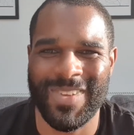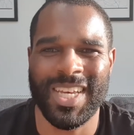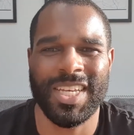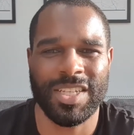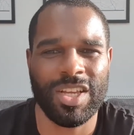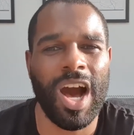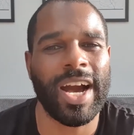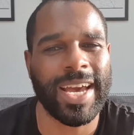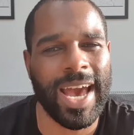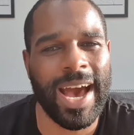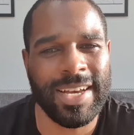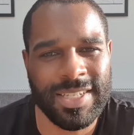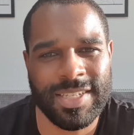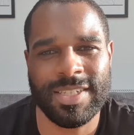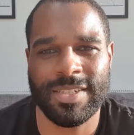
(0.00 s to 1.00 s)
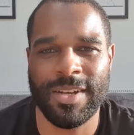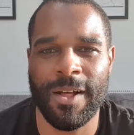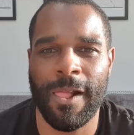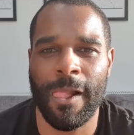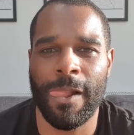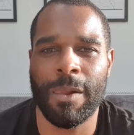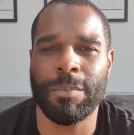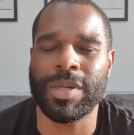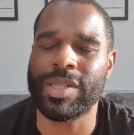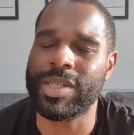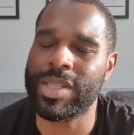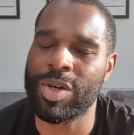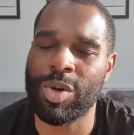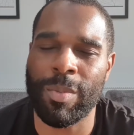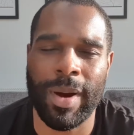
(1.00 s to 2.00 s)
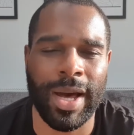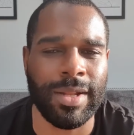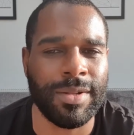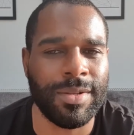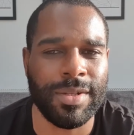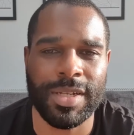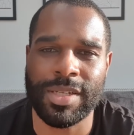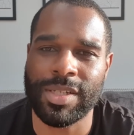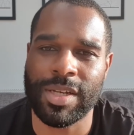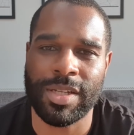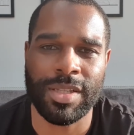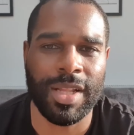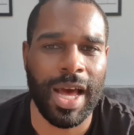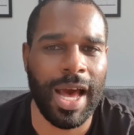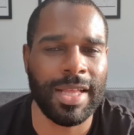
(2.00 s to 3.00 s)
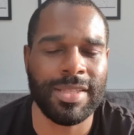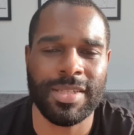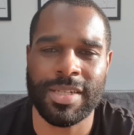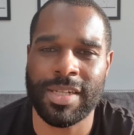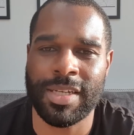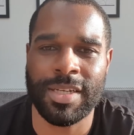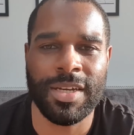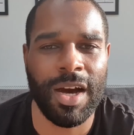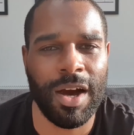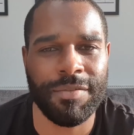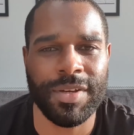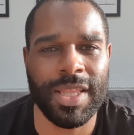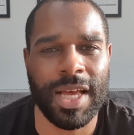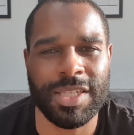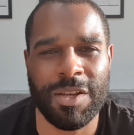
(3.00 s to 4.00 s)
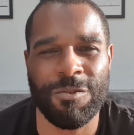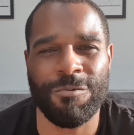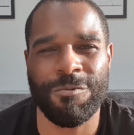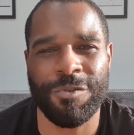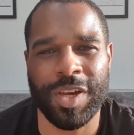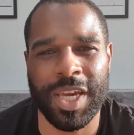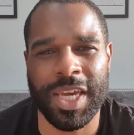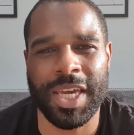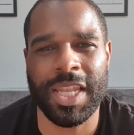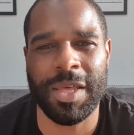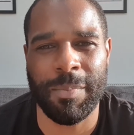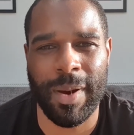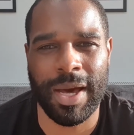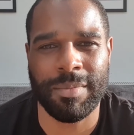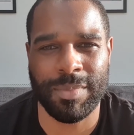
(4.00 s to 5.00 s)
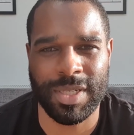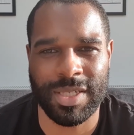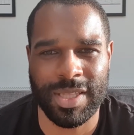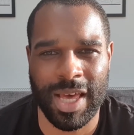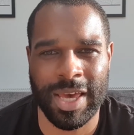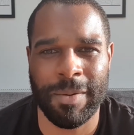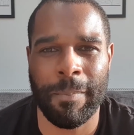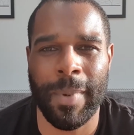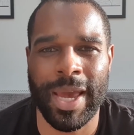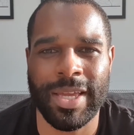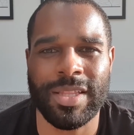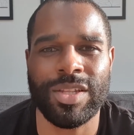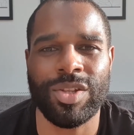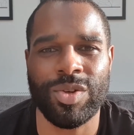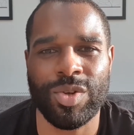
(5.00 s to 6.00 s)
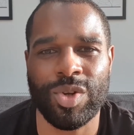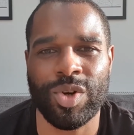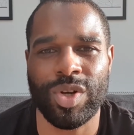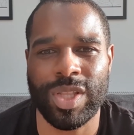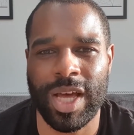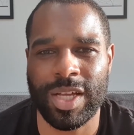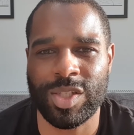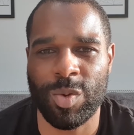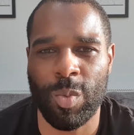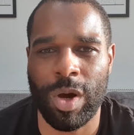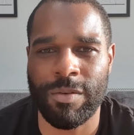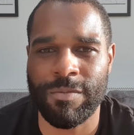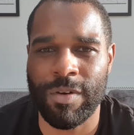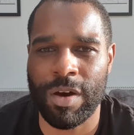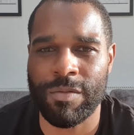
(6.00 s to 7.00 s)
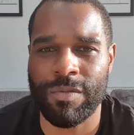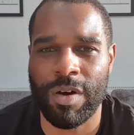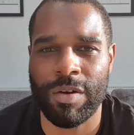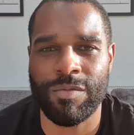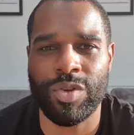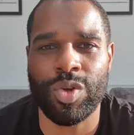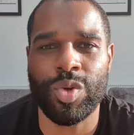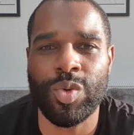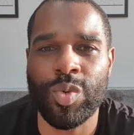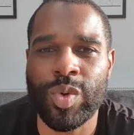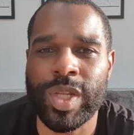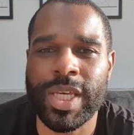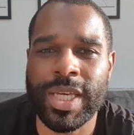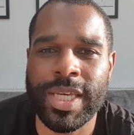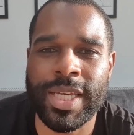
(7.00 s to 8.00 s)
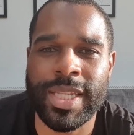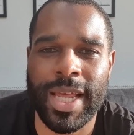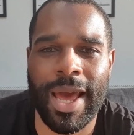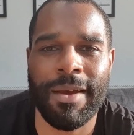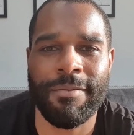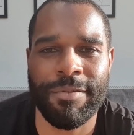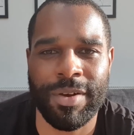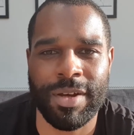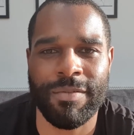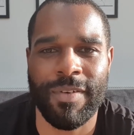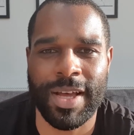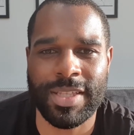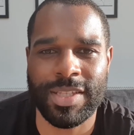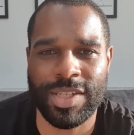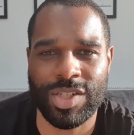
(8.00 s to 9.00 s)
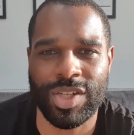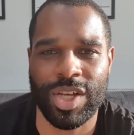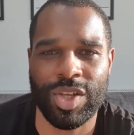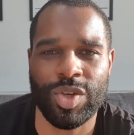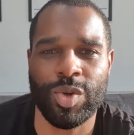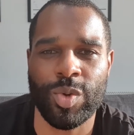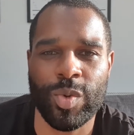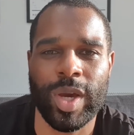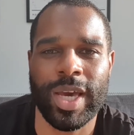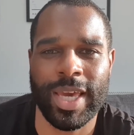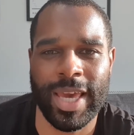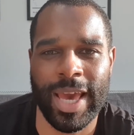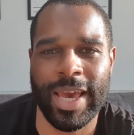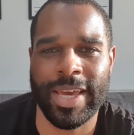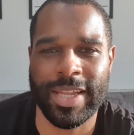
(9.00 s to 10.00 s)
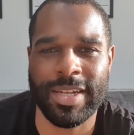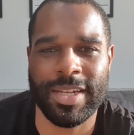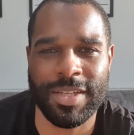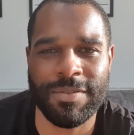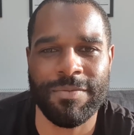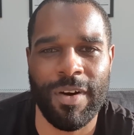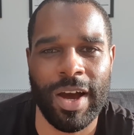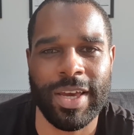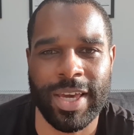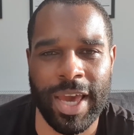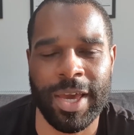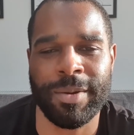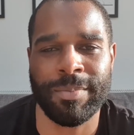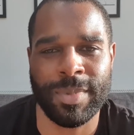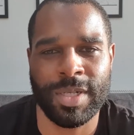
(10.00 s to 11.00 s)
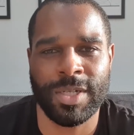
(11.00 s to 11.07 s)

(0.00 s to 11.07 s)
He's got gas. But still, man, listen, Anthony, I think that's a really bad mistake. Make the dude cut down to 155. You need every advantage that you can get in this fight game.